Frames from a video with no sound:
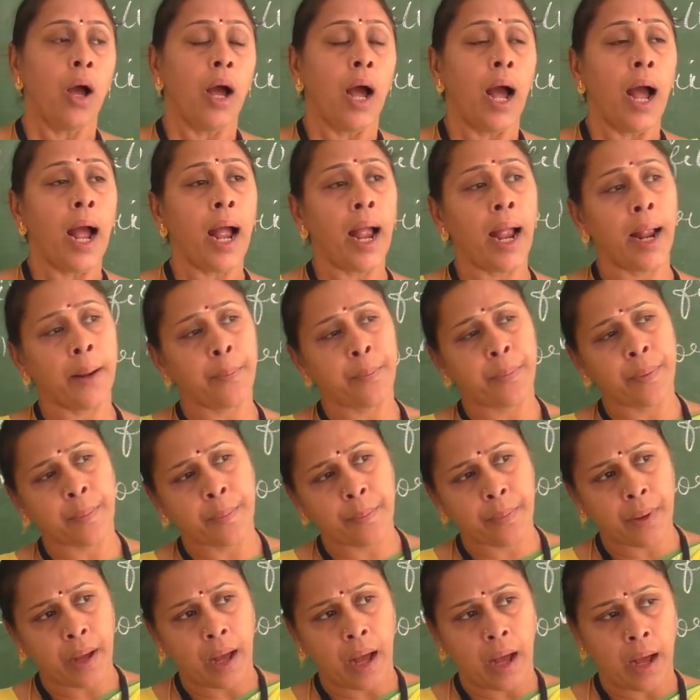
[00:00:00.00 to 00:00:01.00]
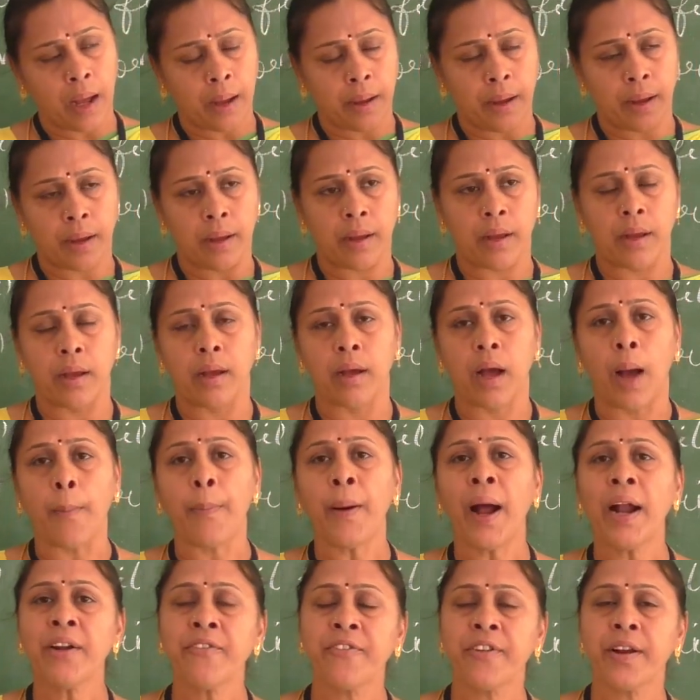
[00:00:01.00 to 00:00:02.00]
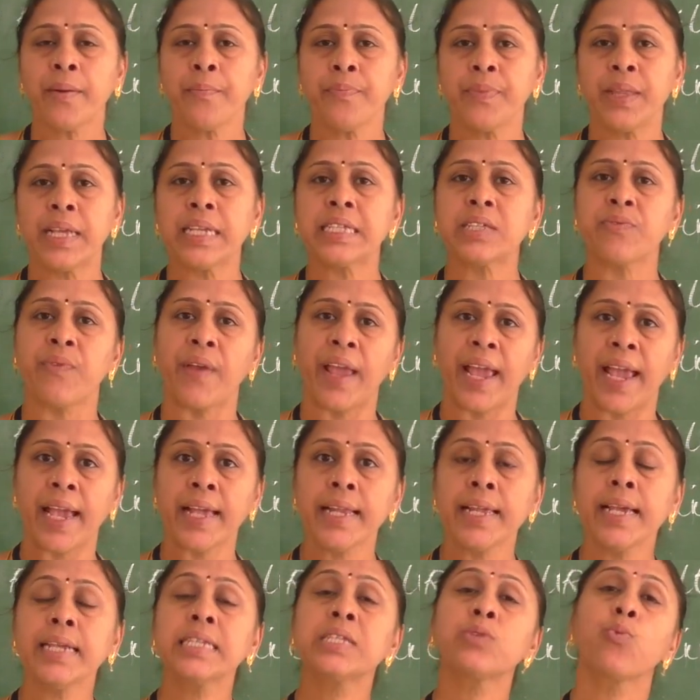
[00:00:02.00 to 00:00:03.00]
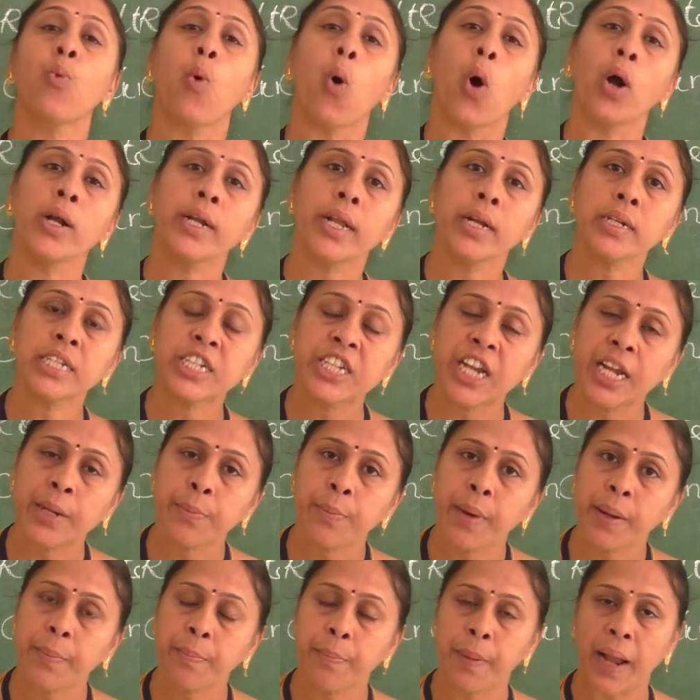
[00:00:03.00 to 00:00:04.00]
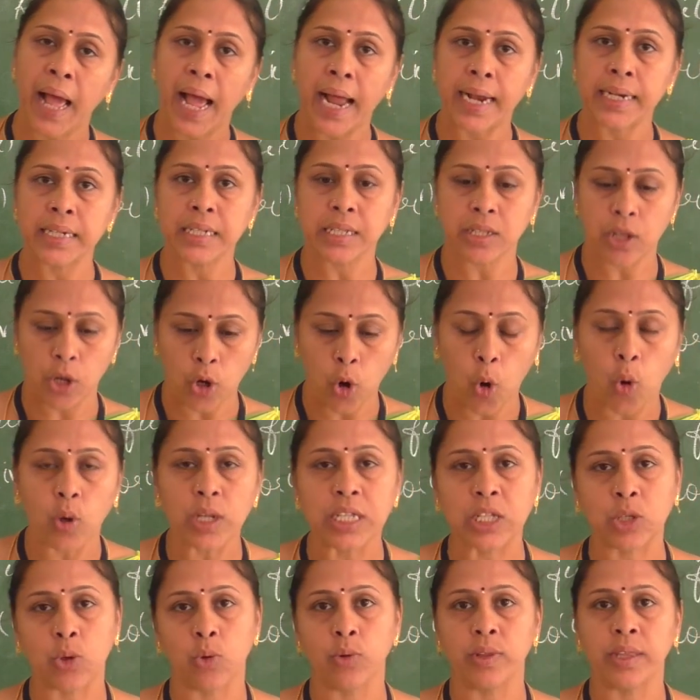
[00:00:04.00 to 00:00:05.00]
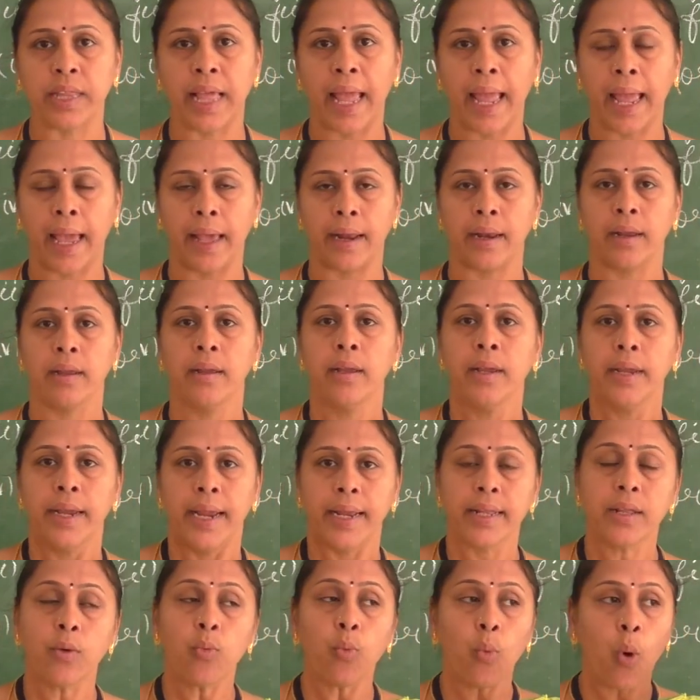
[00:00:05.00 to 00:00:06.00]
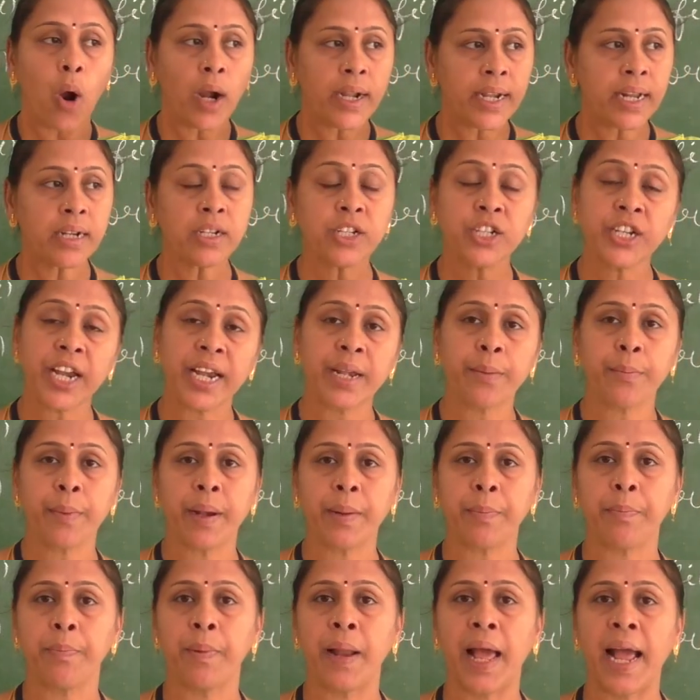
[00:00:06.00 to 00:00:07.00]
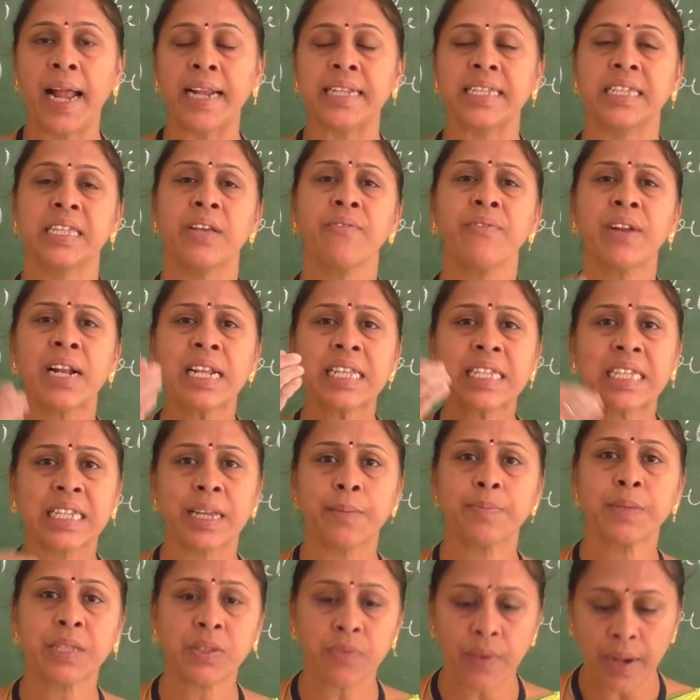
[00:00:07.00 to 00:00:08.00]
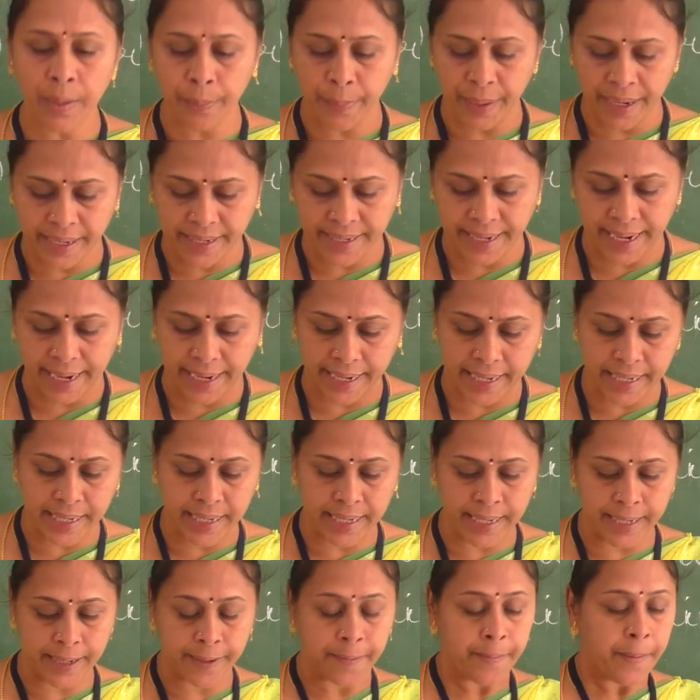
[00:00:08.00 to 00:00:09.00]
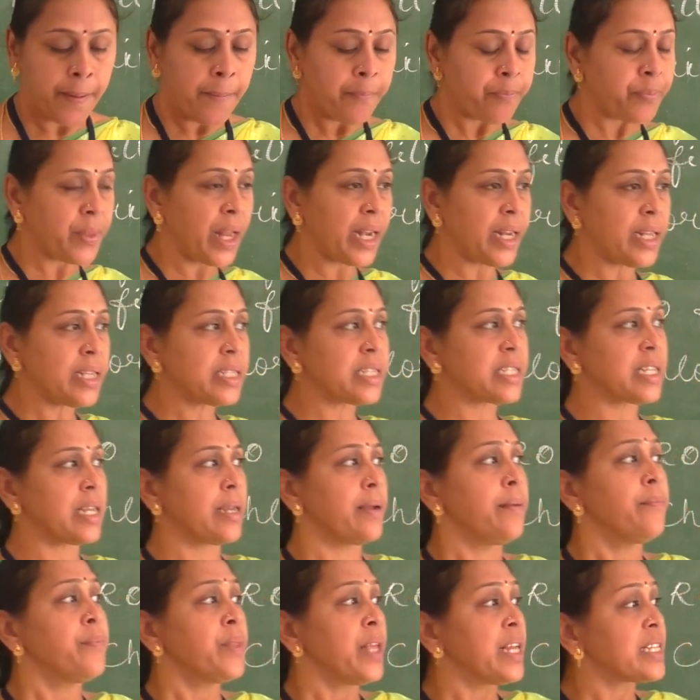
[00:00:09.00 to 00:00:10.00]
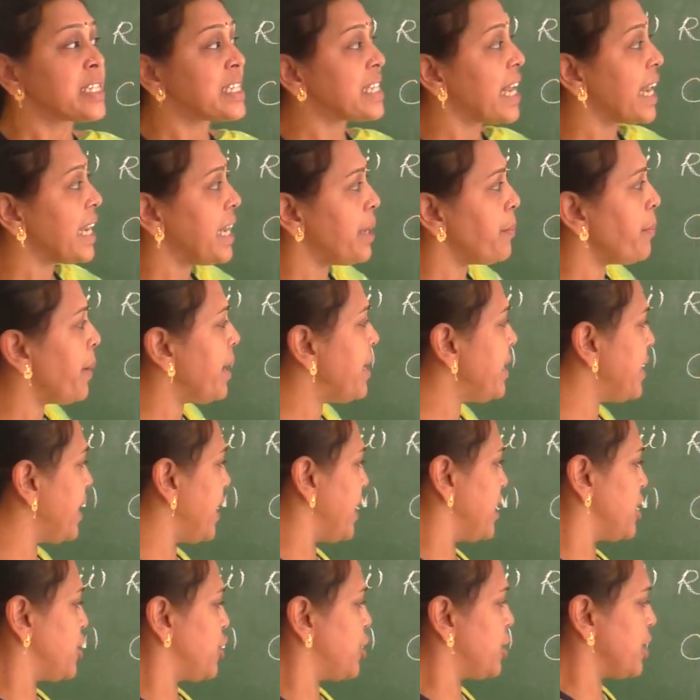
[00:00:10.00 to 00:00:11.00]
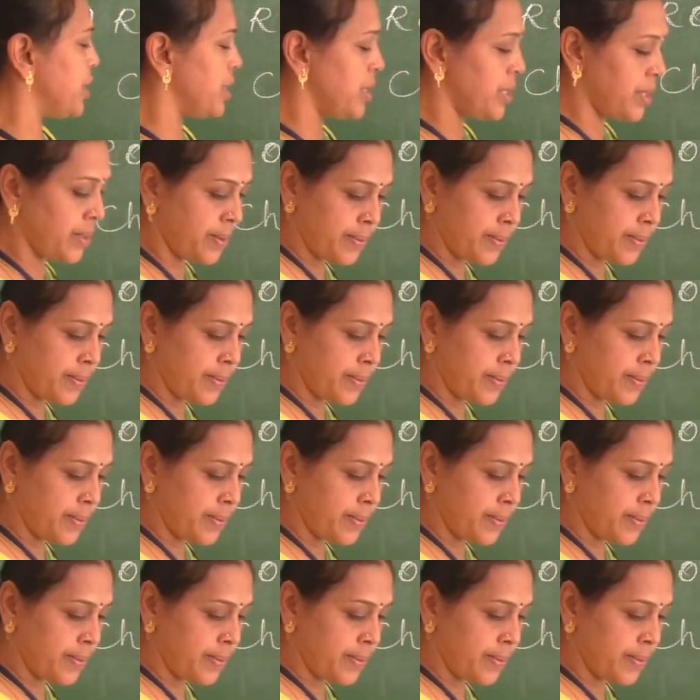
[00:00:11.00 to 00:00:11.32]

And apart from this, various water treatment plants are also there. In the water treatment plant several steps will be taken, that is sedimentation.